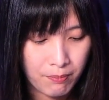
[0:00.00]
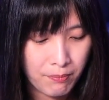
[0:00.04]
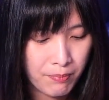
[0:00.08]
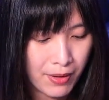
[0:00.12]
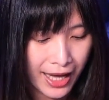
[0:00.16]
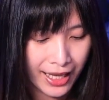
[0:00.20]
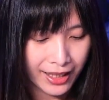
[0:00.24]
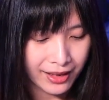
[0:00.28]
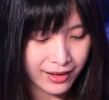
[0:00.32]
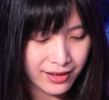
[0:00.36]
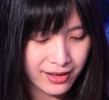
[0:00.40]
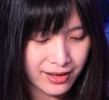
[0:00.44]

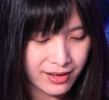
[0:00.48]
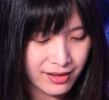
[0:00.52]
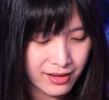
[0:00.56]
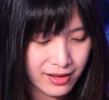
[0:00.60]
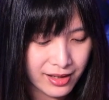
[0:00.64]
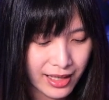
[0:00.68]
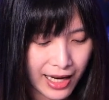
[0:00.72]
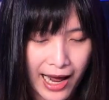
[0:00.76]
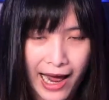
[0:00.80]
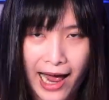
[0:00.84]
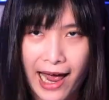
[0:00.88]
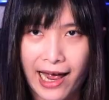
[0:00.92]

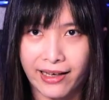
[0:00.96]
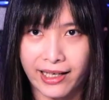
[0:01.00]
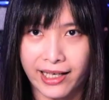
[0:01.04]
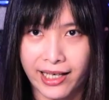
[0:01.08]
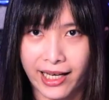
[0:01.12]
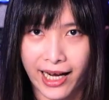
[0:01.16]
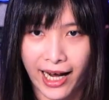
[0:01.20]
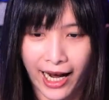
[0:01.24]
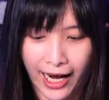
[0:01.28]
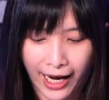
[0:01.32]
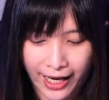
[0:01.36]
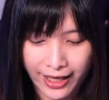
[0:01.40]
balance and
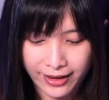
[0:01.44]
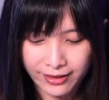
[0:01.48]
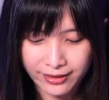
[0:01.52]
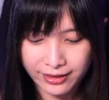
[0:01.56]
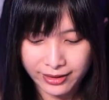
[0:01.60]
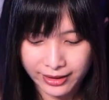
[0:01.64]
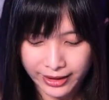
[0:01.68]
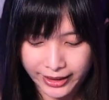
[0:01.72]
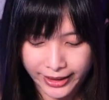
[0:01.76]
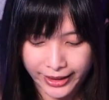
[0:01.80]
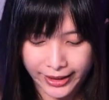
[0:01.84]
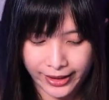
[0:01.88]

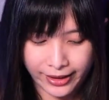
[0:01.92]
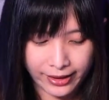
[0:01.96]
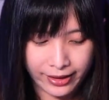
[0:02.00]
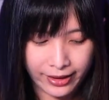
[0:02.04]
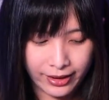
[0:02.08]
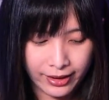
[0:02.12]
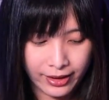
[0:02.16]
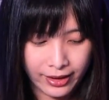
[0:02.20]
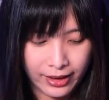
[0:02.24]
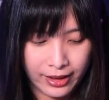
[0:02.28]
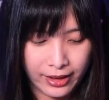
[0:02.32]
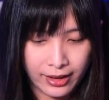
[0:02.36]
handling.
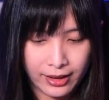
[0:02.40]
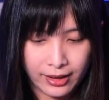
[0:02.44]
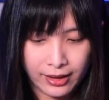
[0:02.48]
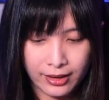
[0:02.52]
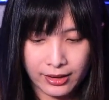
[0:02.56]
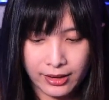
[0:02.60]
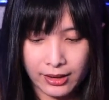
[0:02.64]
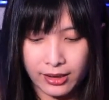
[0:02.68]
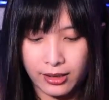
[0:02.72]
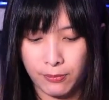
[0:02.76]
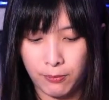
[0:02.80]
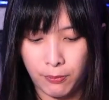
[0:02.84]

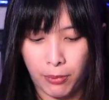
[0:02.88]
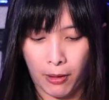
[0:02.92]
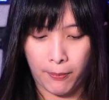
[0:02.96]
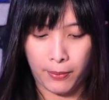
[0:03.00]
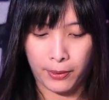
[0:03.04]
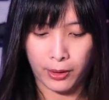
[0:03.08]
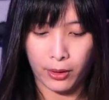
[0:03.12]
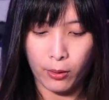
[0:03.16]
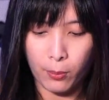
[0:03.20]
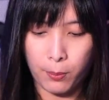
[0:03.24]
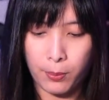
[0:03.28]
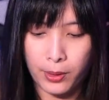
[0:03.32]
Let's pop
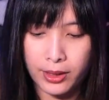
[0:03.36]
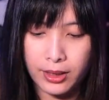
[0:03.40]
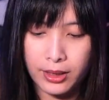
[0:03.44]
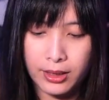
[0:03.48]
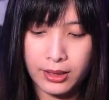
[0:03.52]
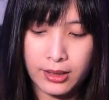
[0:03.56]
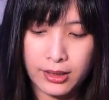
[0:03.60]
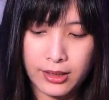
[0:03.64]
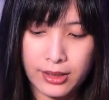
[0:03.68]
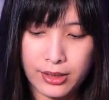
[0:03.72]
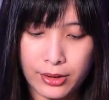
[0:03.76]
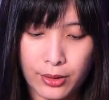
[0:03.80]
it
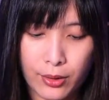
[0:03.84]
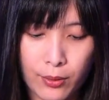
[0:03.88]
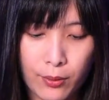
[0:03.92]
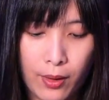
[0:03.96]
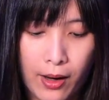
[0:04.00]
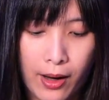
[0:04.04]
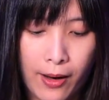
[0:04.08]
open. So